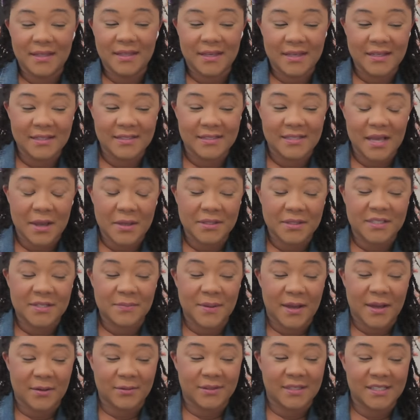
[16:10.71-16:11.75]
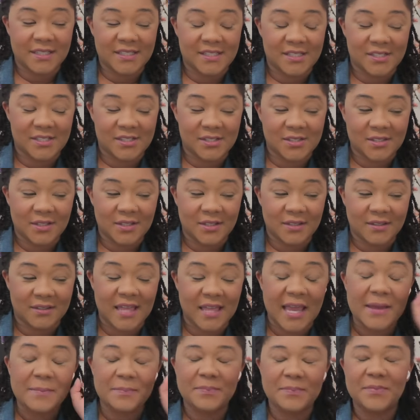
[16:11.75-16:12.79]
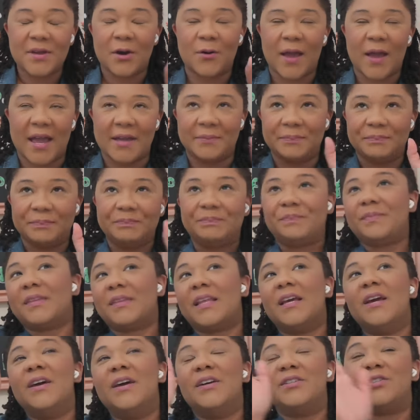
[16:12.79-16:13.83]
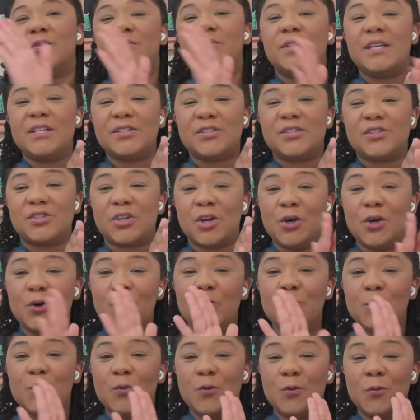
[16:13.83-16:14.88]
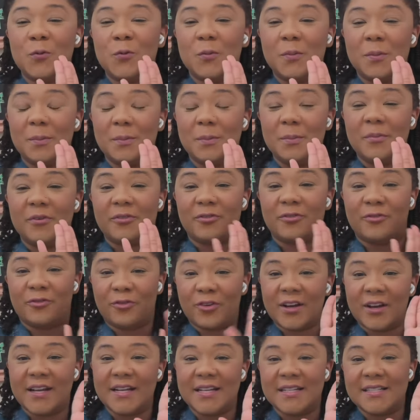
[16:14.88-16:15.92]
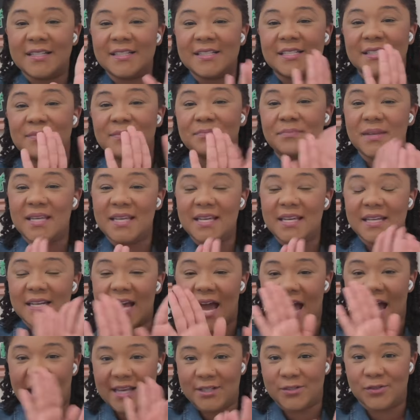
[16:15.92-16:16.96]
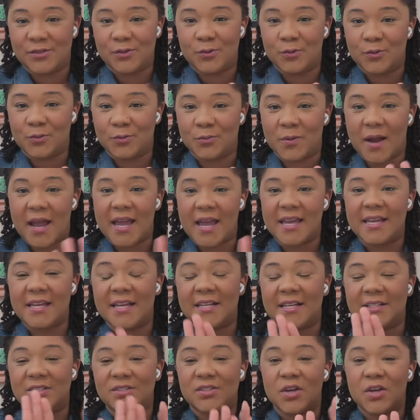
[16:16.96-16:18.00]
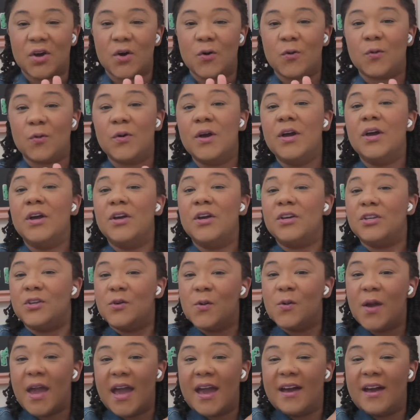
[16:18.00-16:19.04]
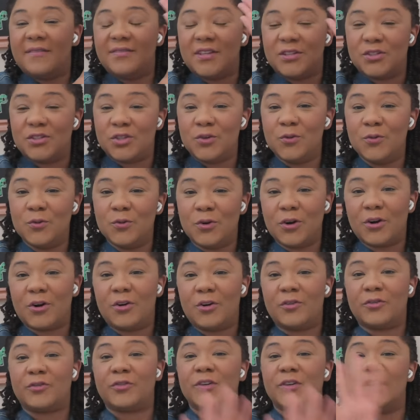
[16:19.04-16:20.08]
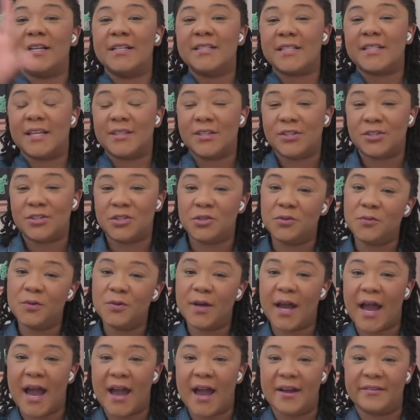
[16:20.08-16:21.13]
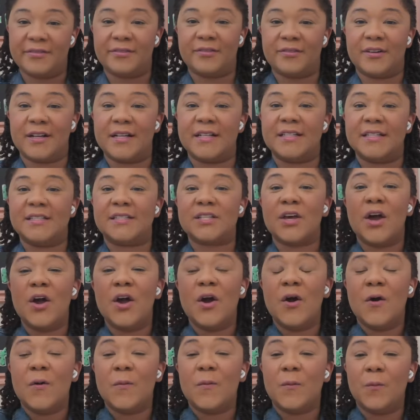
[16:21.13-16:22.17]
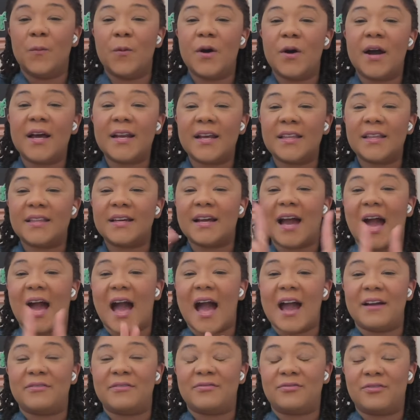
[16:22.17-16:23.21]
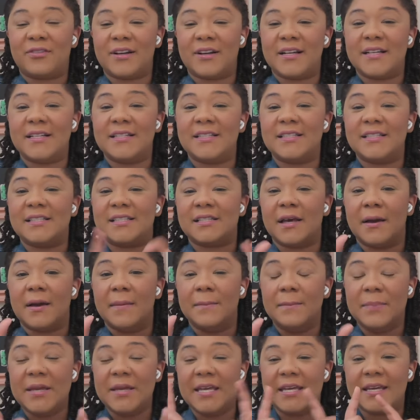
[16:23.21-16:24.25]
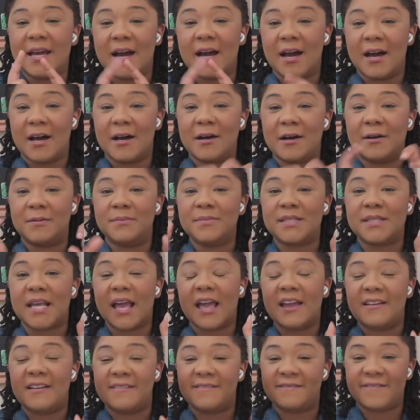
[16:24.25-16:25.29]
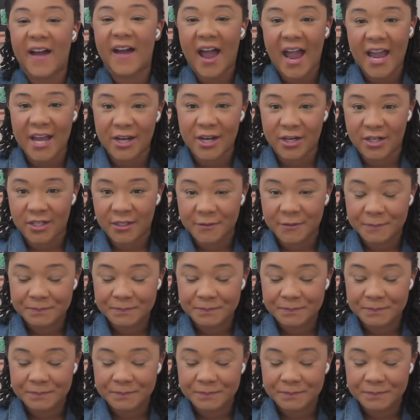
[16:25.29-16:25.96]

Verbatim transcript: it's it's about this they okay. So these two friends meet in high school, right? And so right. you have the two girlfriends and the two guy friends. One of the guy friends becomes a fighter.